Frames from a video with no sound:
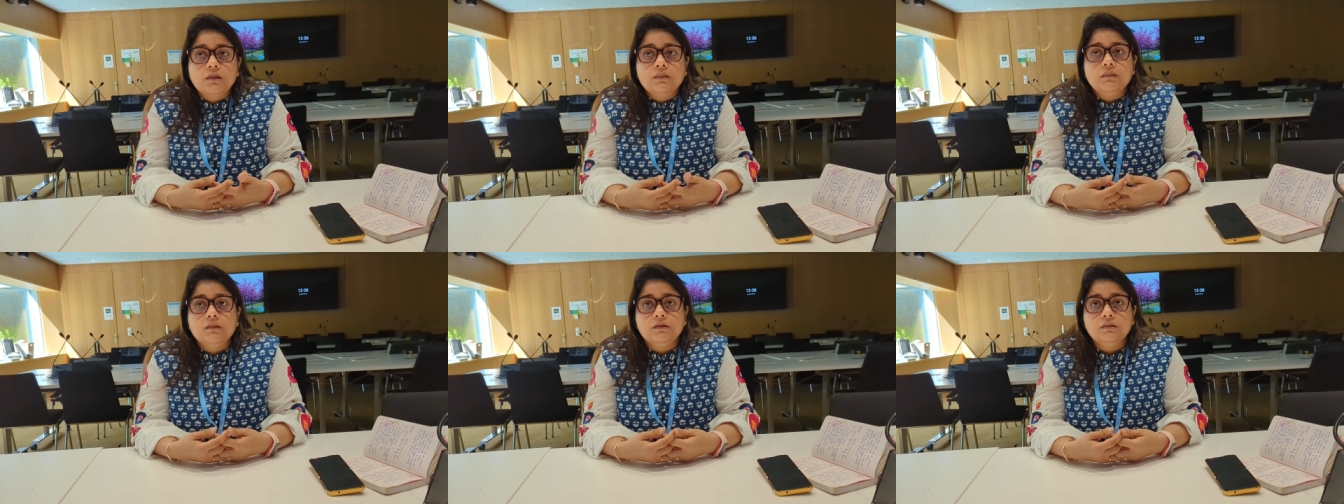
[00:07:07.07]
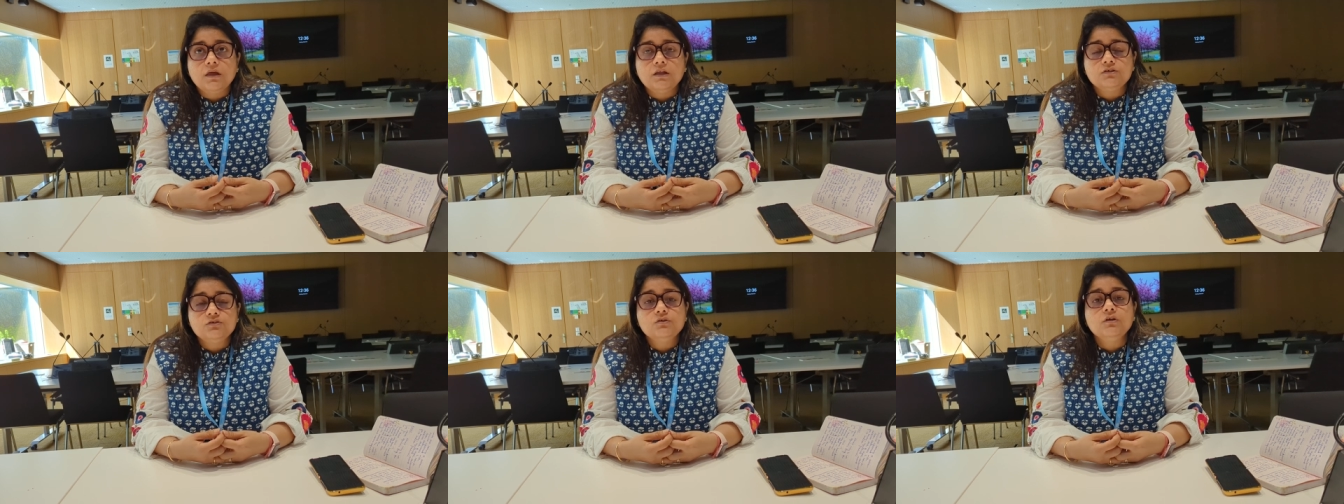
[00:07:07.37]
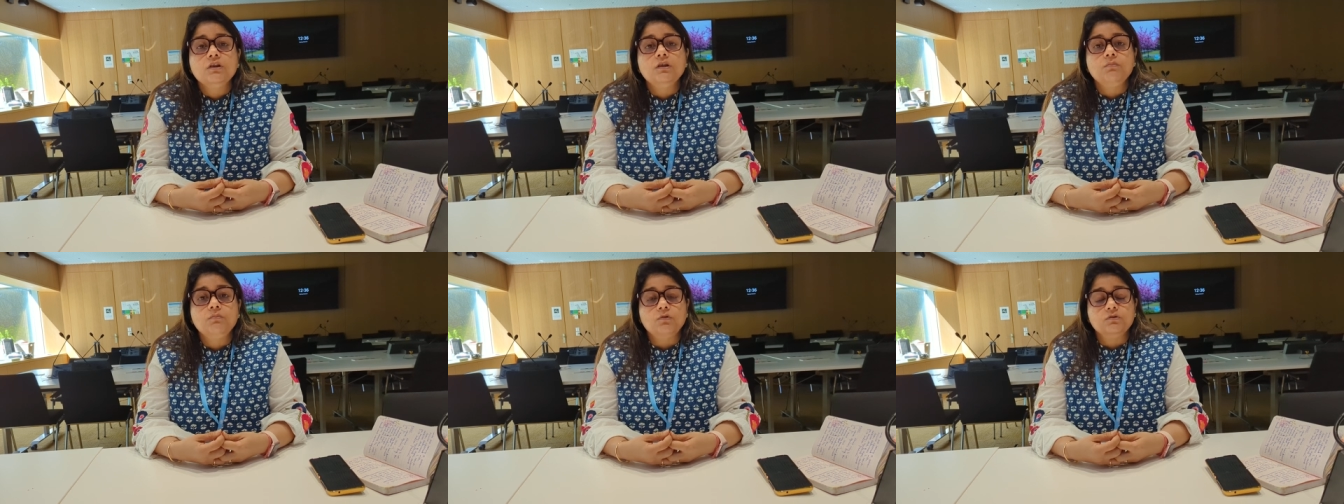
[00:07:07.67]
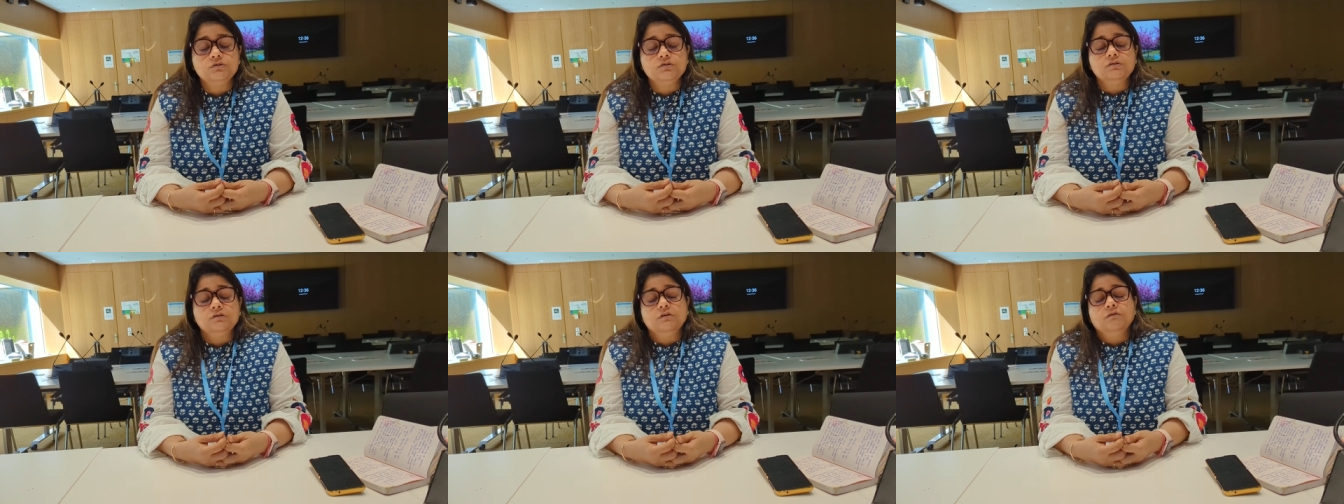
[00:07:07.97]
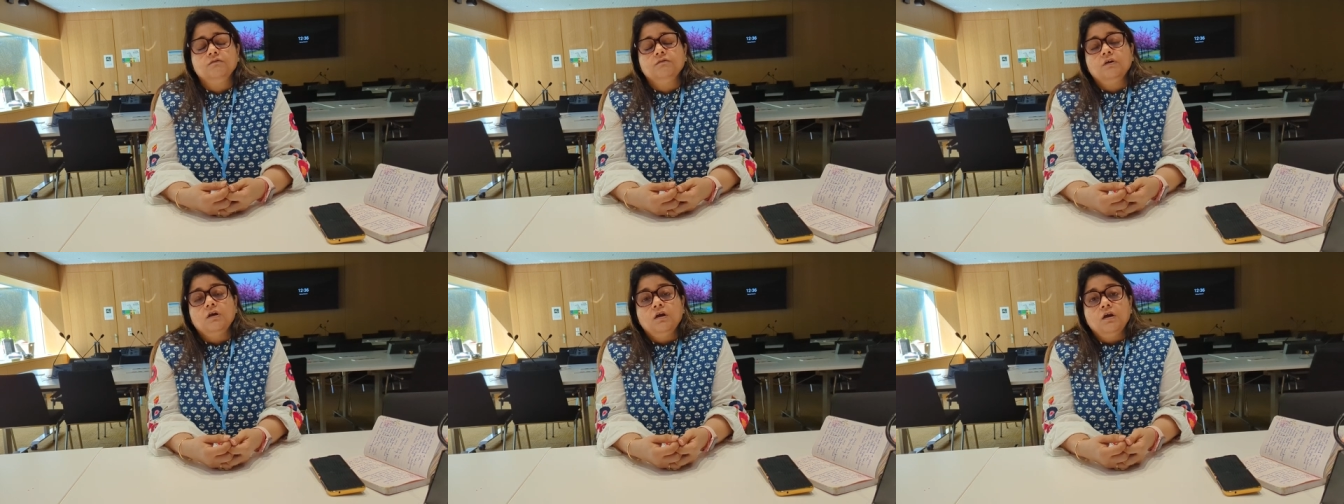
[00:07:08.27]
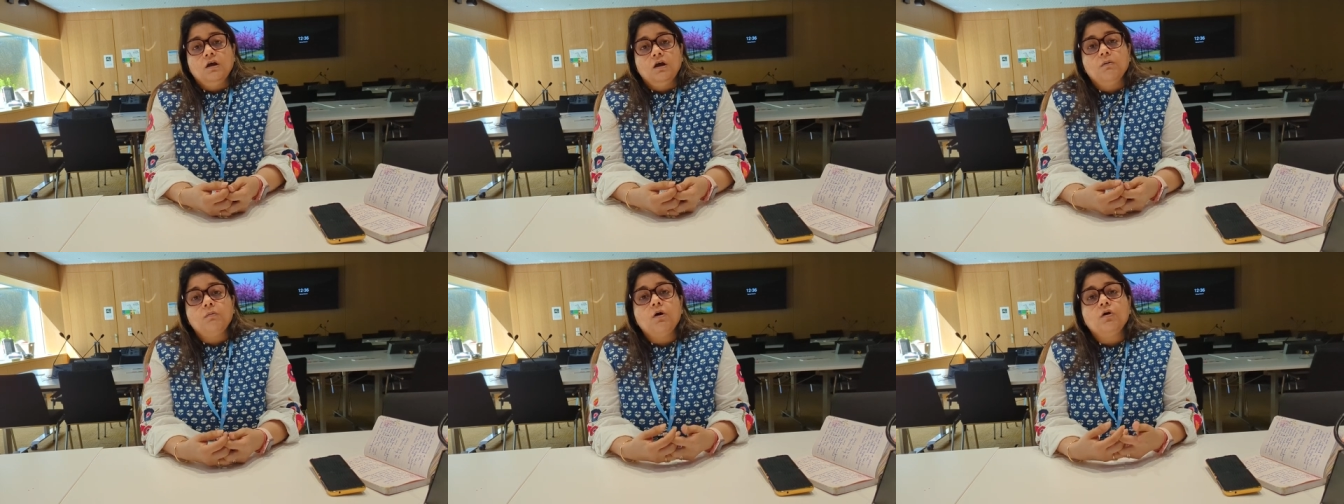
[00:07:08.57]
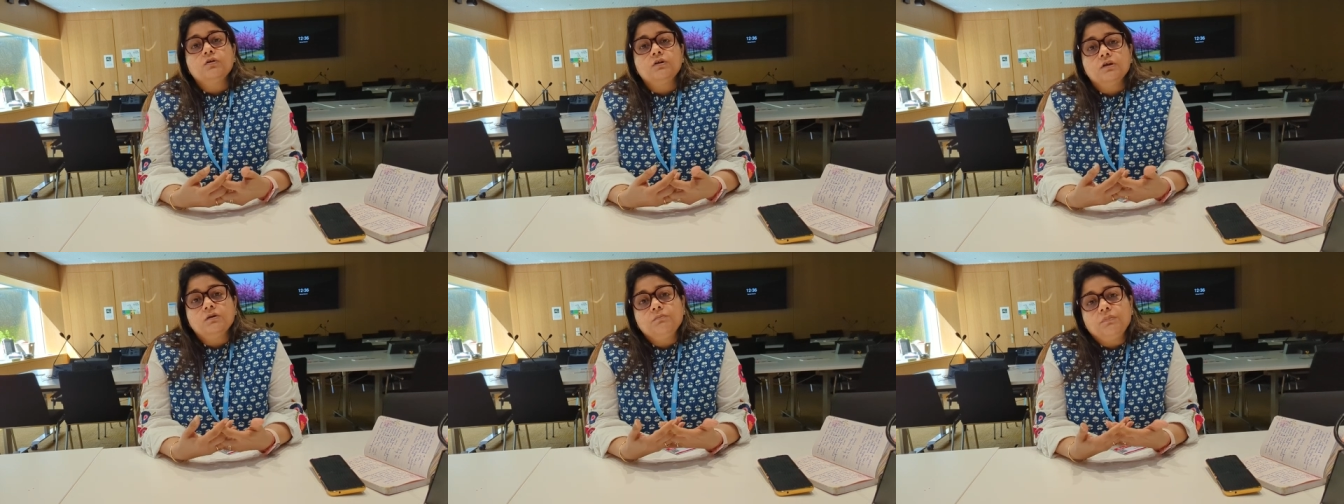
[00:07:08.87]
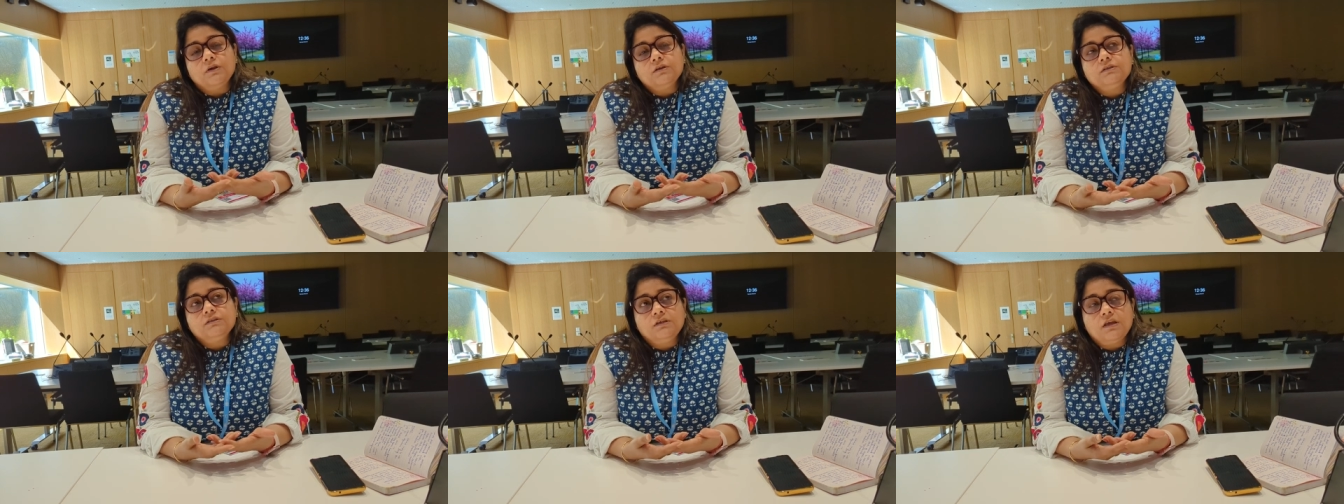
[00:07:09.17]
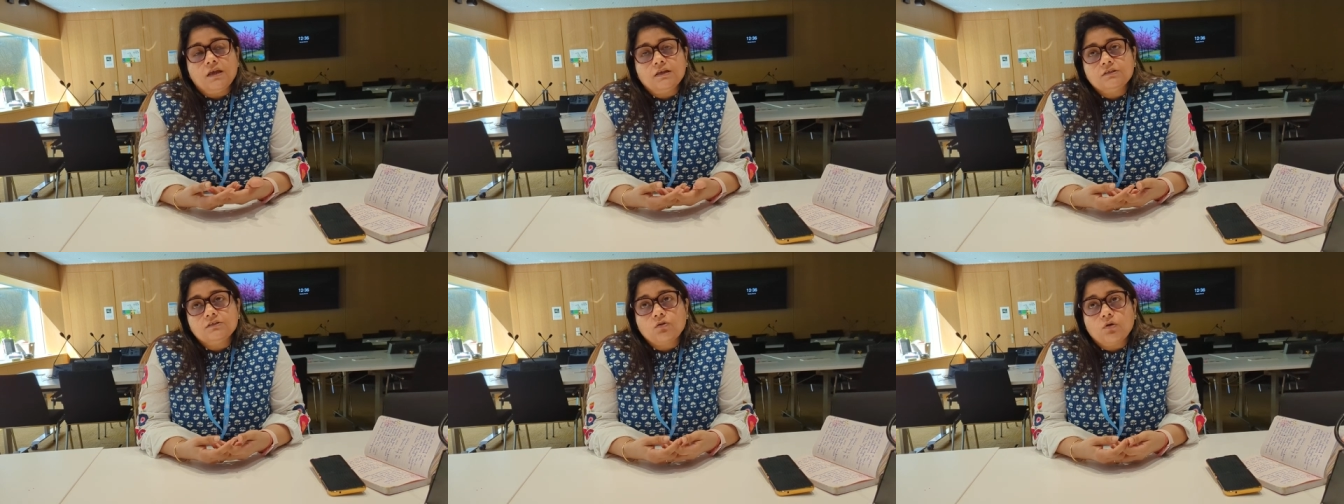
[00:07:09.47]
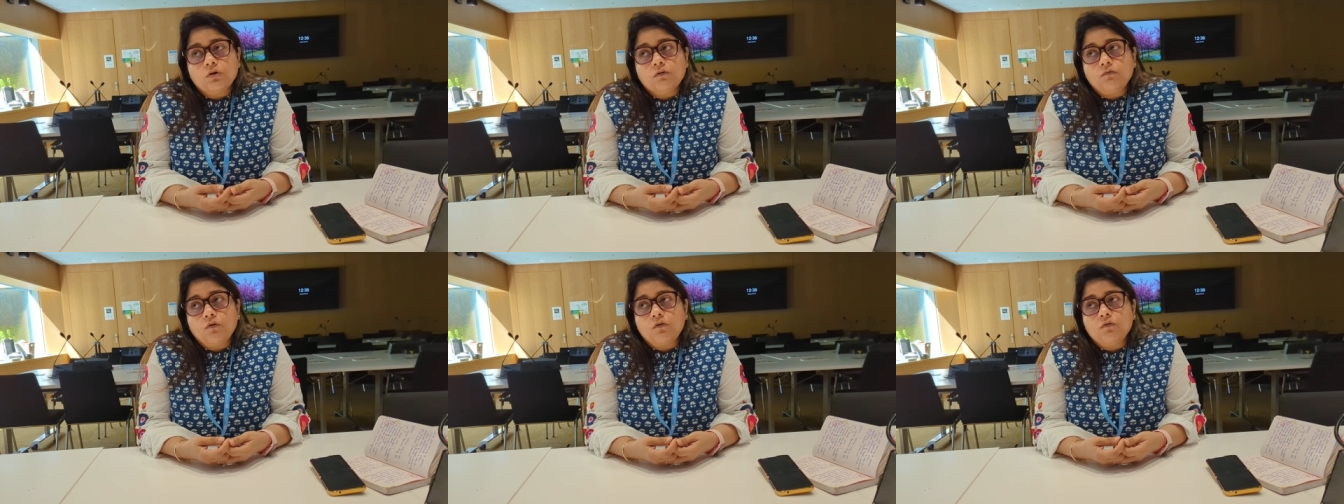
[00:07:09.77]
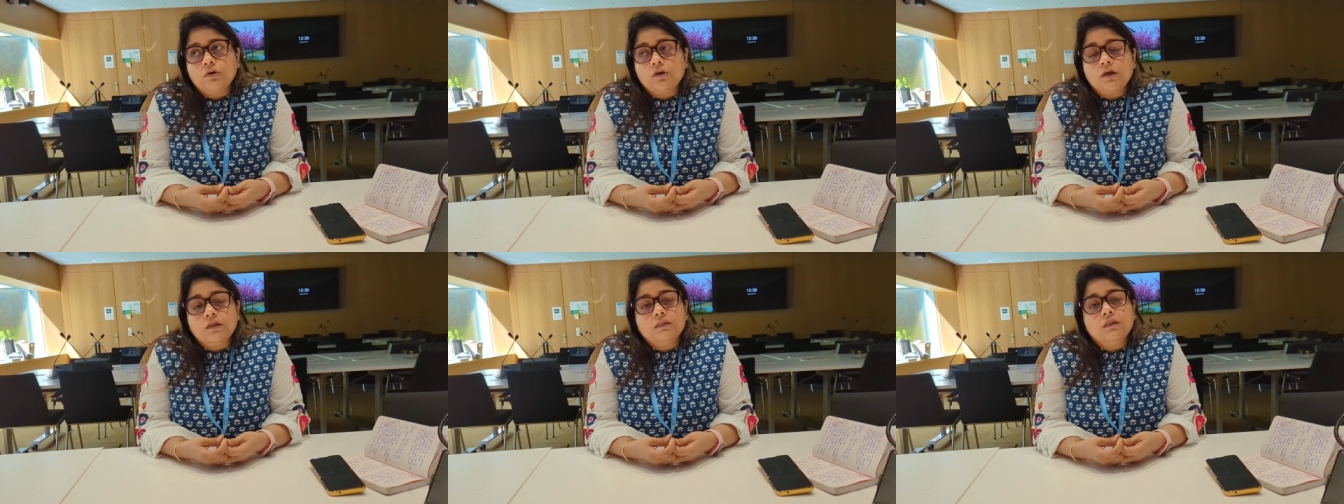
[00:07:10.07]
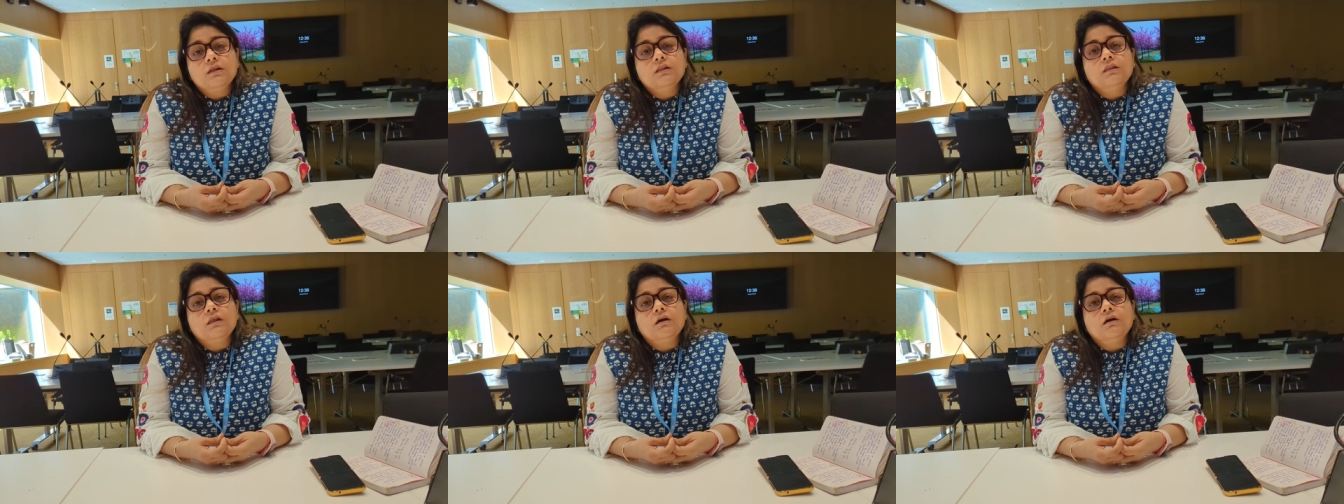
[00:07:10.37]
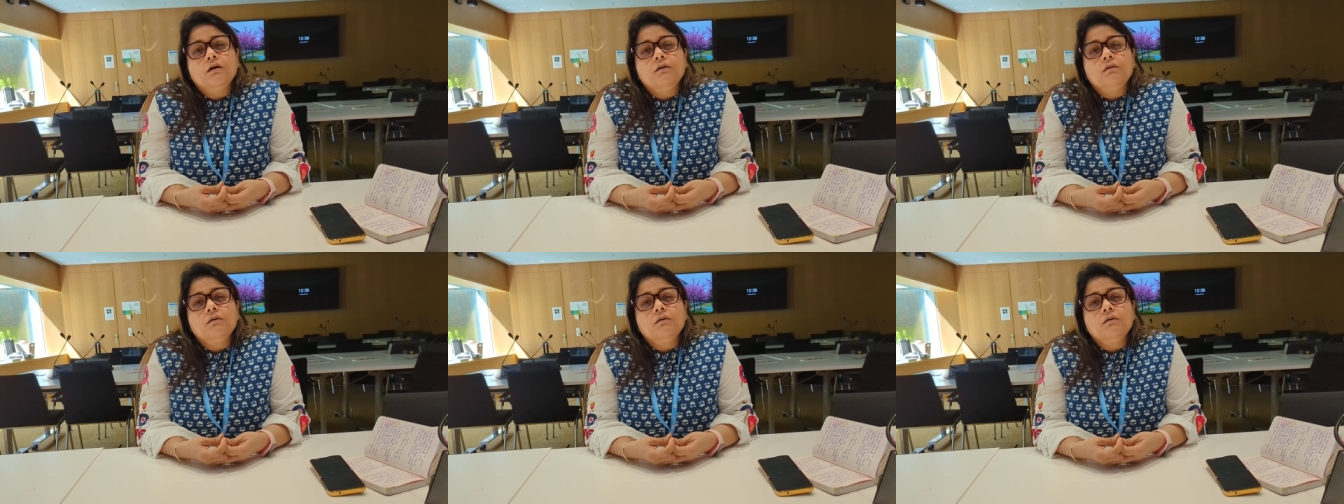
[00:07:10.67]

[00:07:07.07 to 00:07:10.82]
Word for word: and that's really positive about it. But yes, going forward, I think